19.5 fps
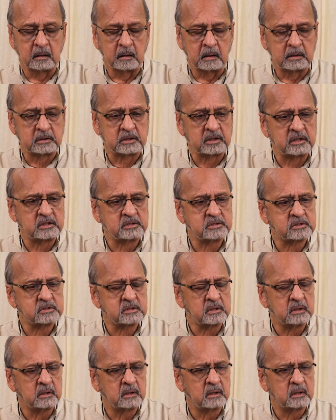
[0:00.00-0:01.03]
It is
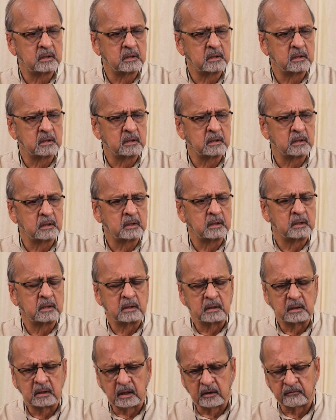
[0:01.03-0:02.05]

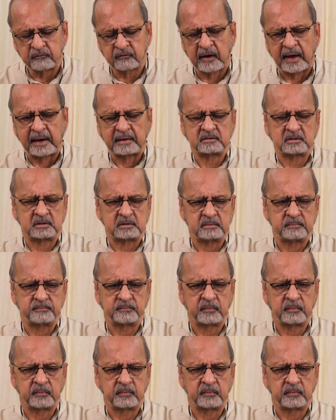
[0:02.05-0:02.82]
a fact